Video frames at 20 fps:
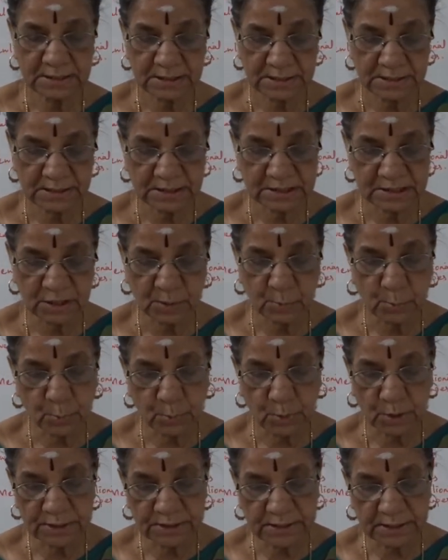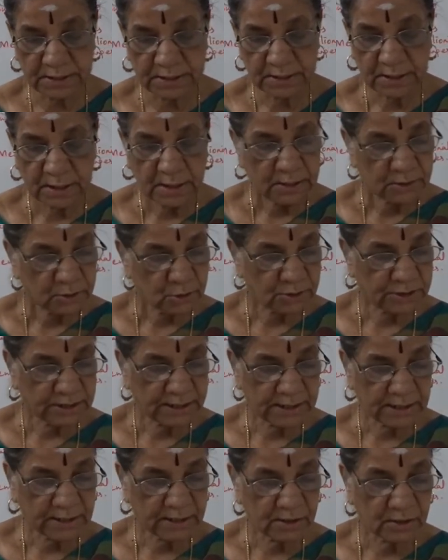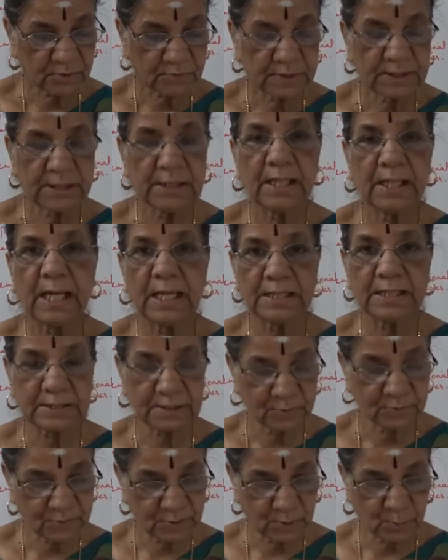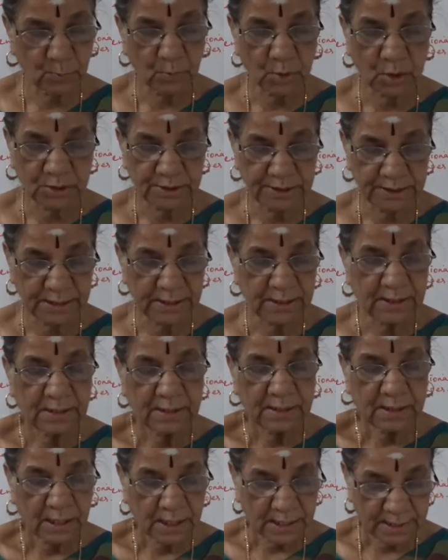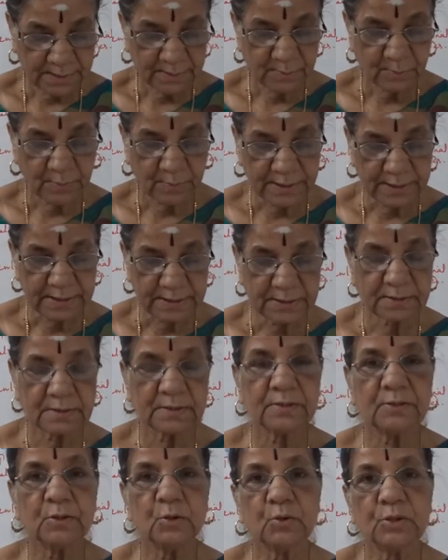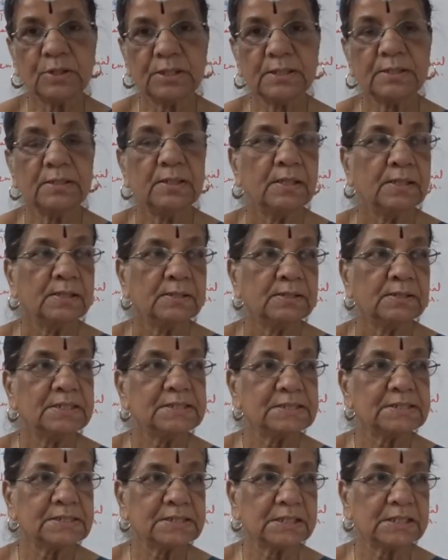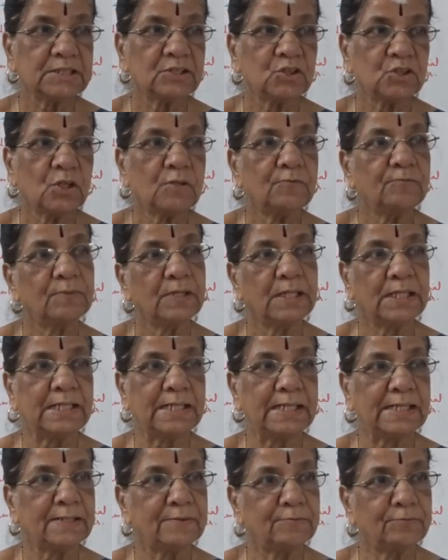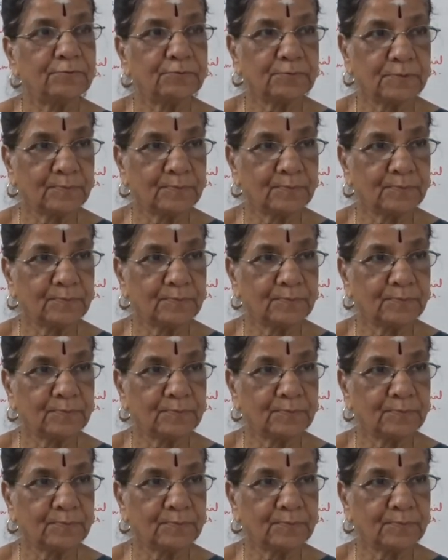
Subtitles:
It is important to take care of the health of the body and mind during this stage of life.